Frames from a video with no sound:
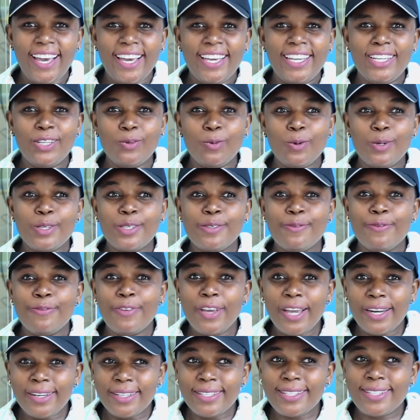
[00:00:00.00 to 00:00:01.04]
It was
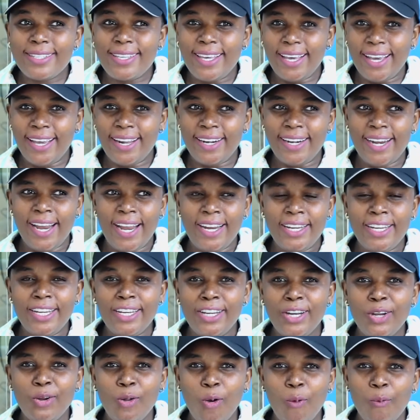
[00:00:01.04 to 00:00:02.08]
very scary. I
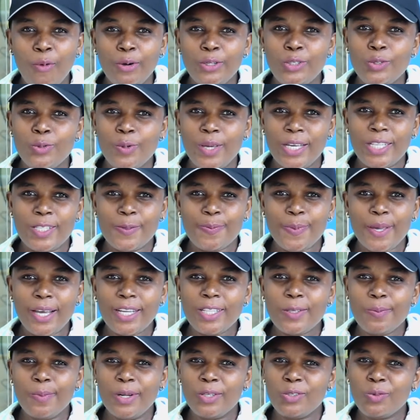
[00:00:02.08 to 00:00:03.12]
didn't know what to expect.